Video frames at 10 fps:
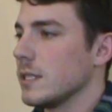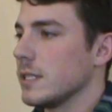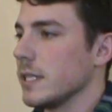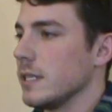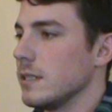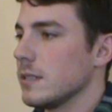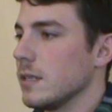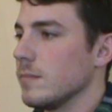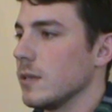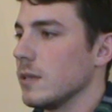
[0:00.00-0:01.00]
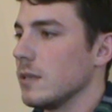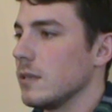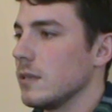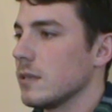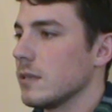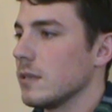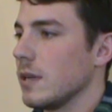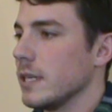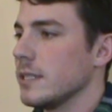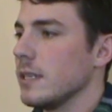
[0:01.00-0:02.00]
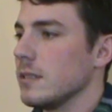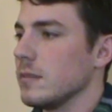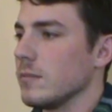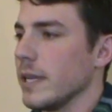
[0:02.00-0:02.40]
let's see, December, I'd say